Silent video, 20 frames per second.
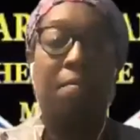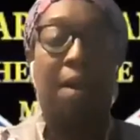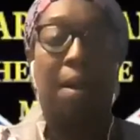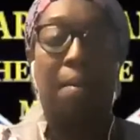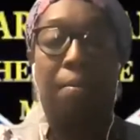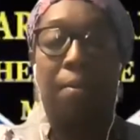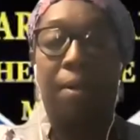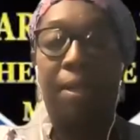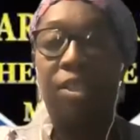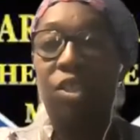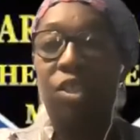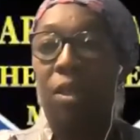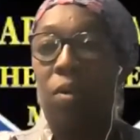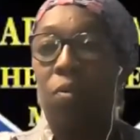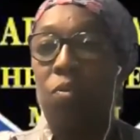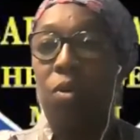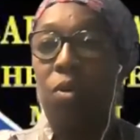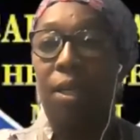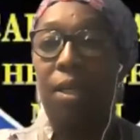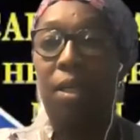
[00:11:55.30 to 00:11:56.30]
vibration. I
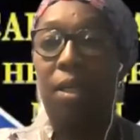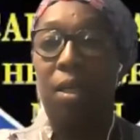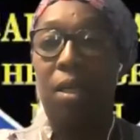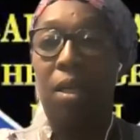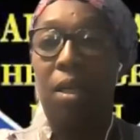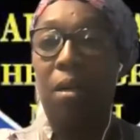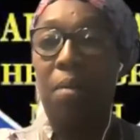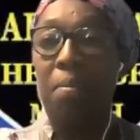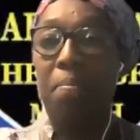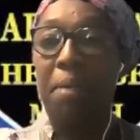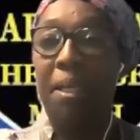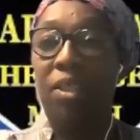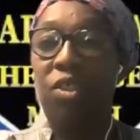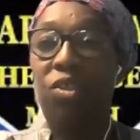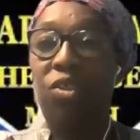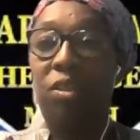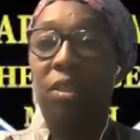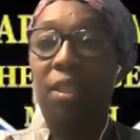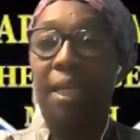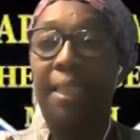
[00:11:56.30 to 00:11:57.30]
want to make
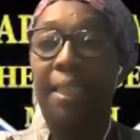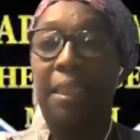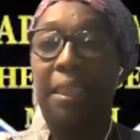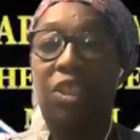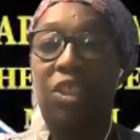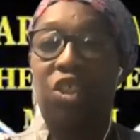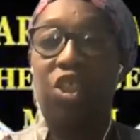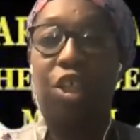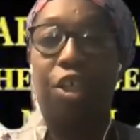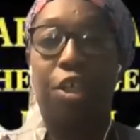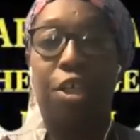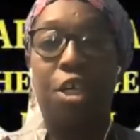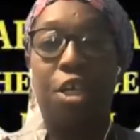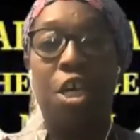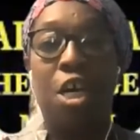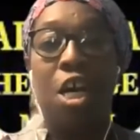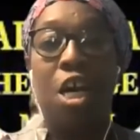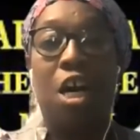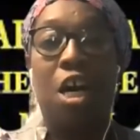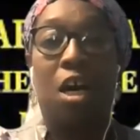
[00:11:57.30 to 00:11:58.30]
sure that I share
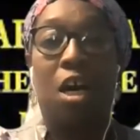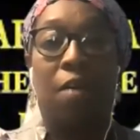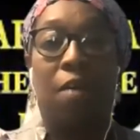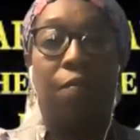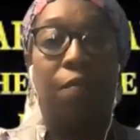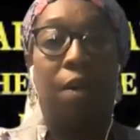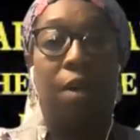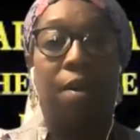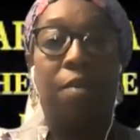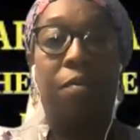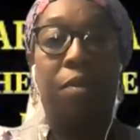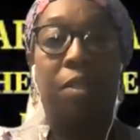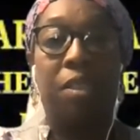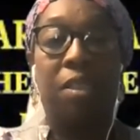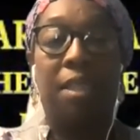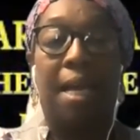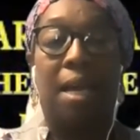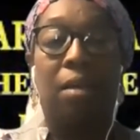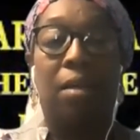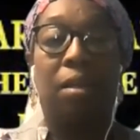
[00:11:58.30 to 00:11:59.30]
a very
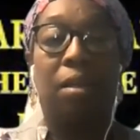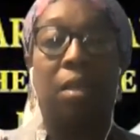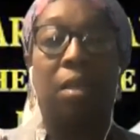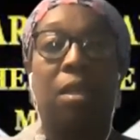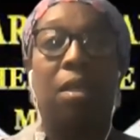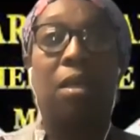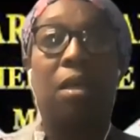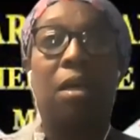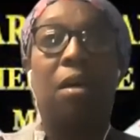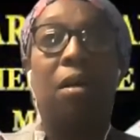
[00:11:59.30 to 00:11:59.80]
resounding